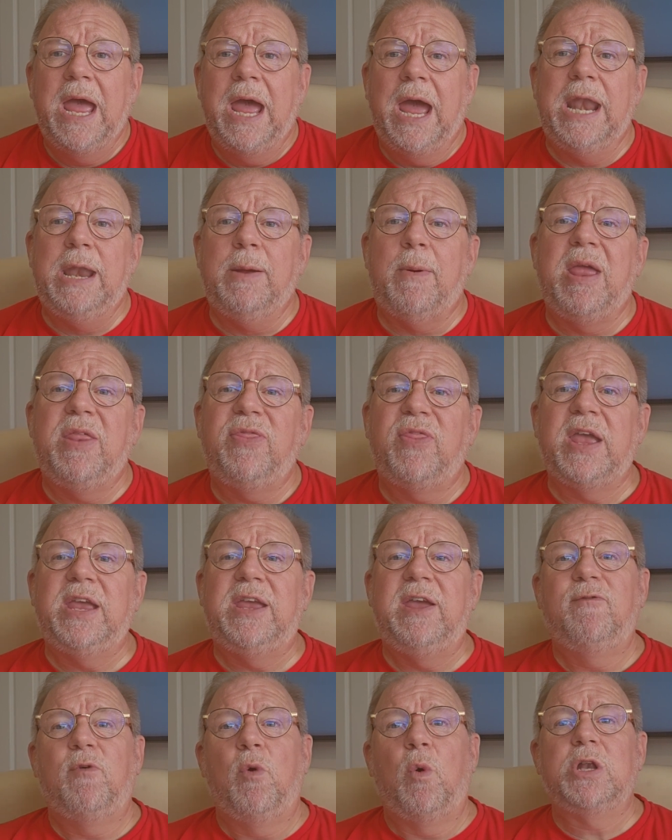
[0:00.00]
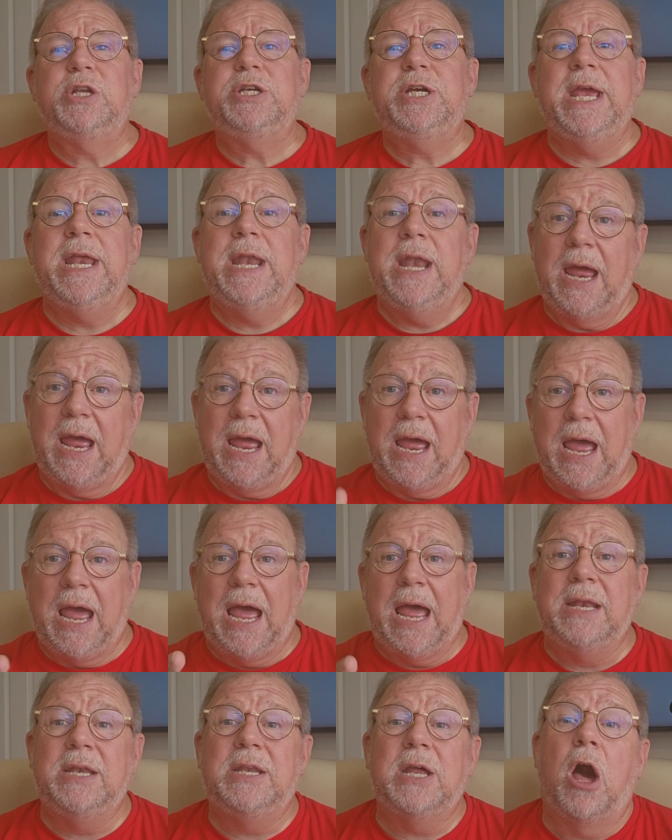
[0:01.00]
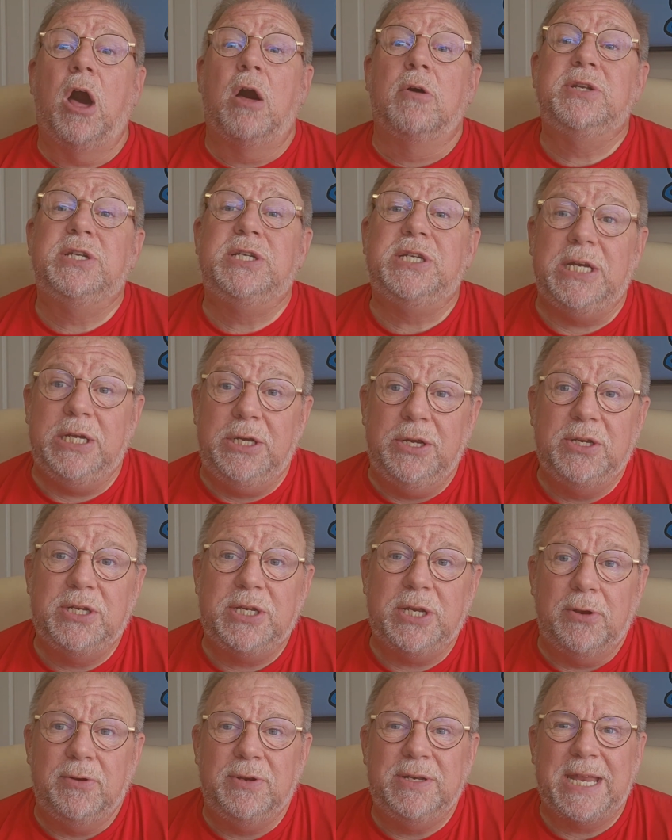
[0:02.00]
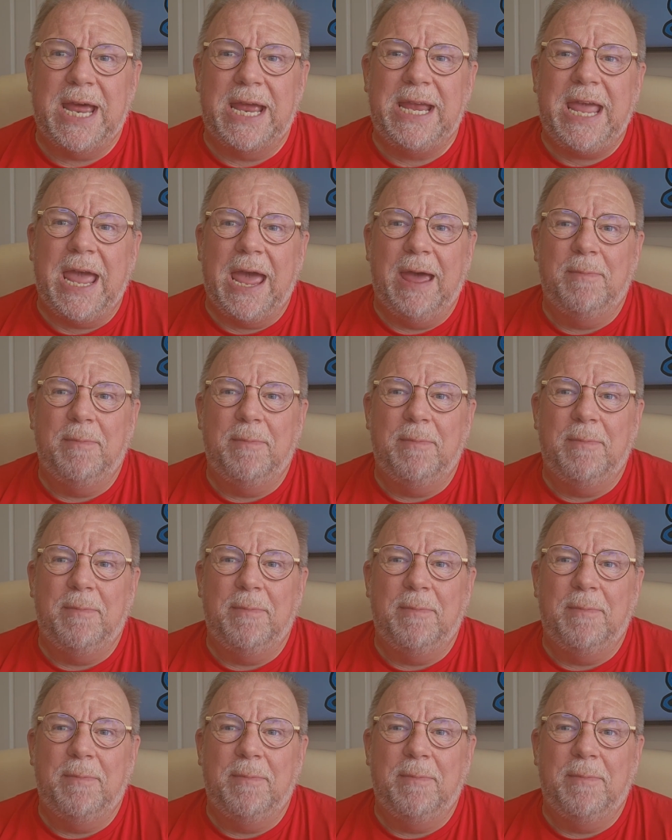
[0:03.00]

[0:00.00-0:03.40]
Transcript: Anyway, thank you for watching, and I'll see you soon. Take care.